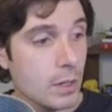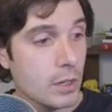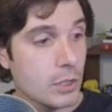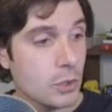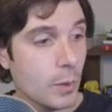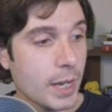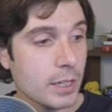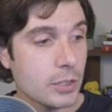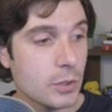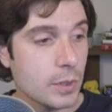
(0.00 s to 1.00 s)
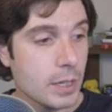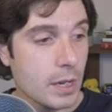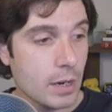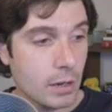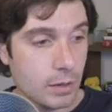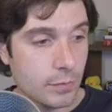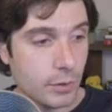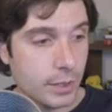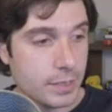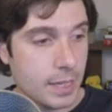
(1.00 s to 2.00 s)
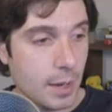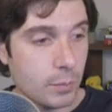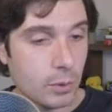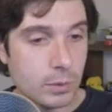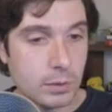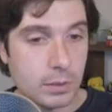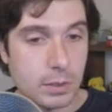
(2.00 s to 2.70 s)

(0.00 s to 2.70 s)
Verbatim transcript: So what I can do here, for example,